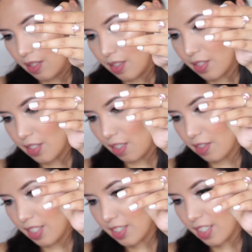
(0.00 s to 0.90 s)
So
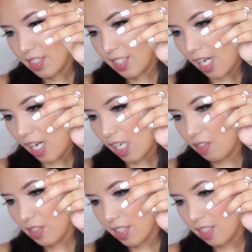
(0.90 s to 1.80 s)
this is
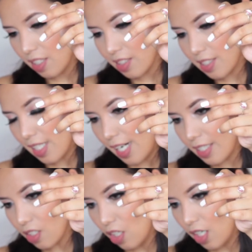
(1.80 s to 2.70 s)
how it looks
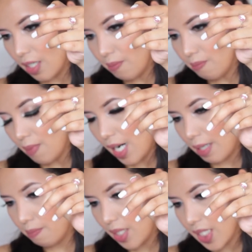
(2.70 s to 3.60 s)
like on
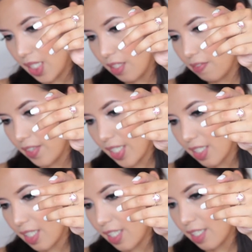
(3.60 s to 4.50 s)
my middle
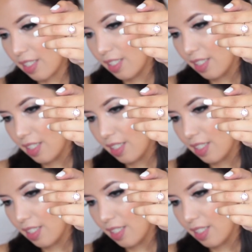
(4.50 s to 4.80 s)
finger.